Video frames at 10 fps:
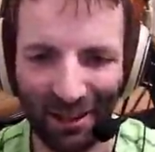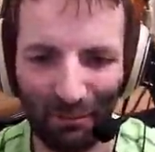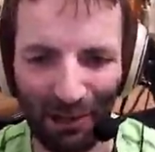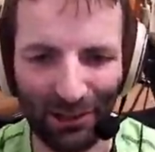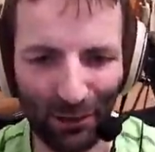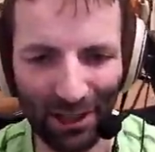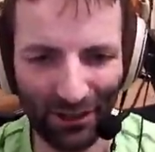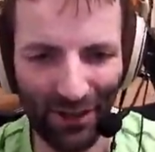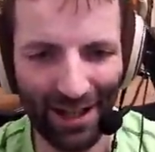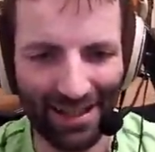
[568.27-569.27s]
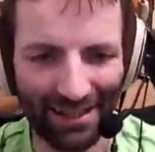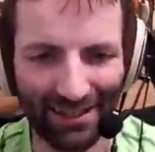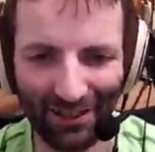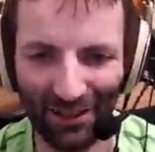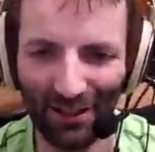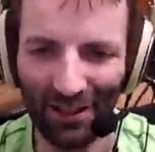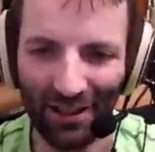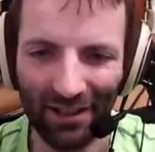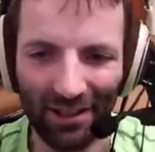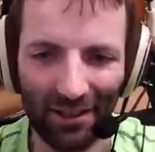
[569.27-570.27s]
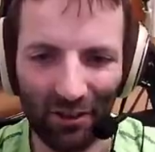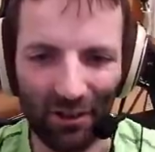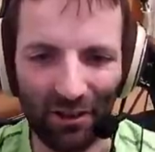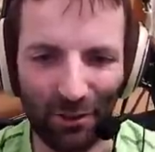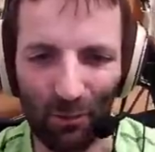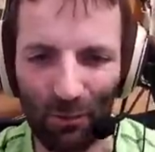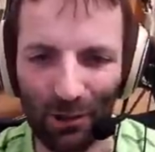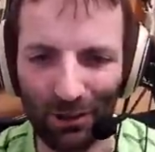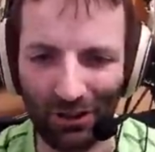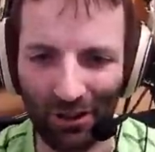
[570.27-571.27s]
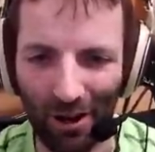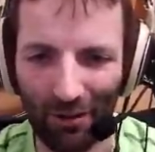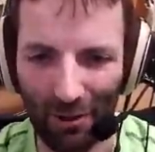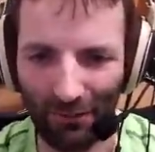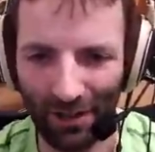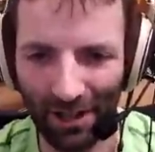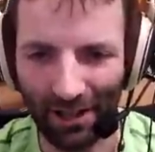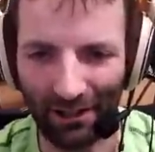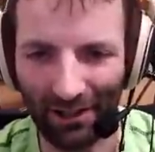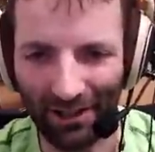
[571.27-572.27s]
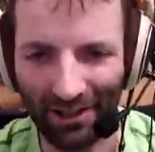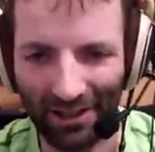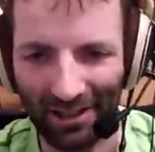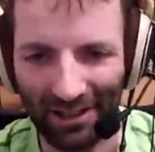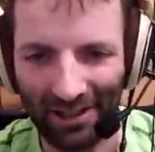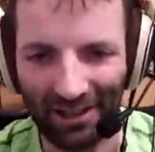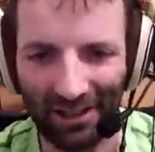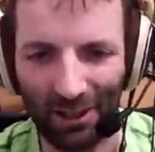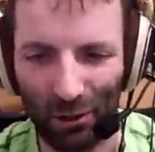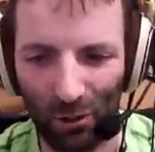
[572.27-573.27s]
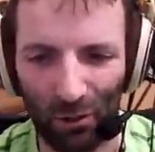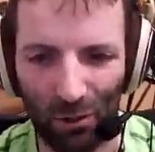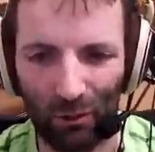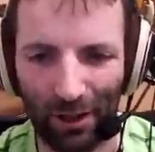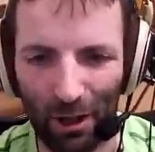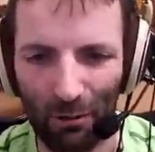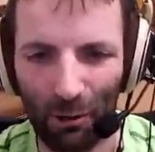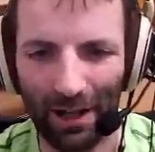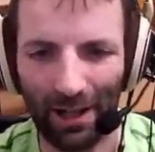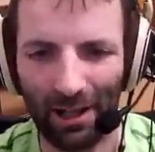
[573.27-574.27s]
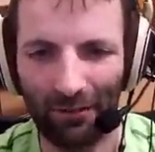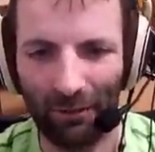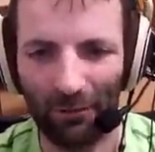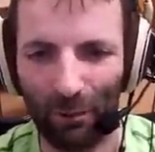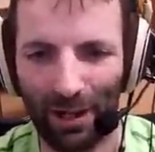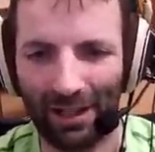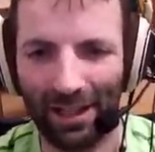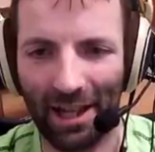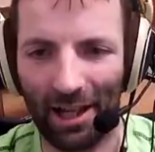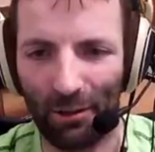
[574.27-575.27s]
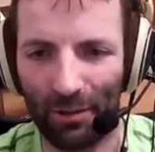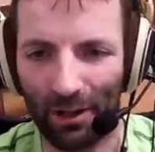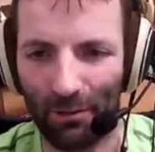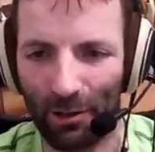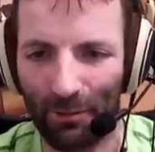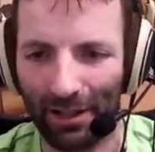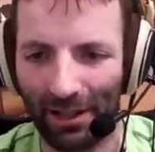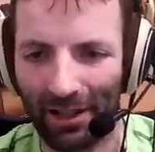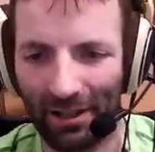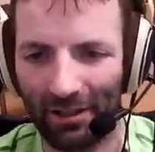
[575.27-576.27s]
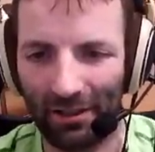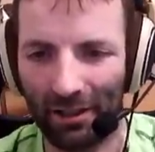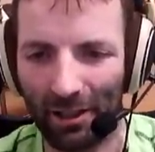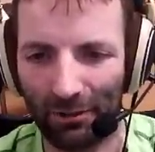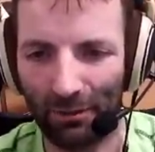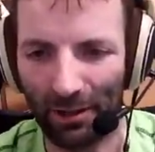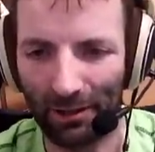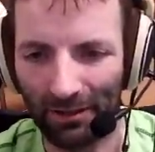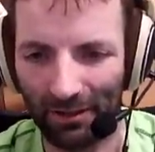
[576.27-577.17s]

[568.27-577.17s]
But you can try this. The worst car of the year. Oh, we're going quickly now. We're going quickly. Yes, we're good.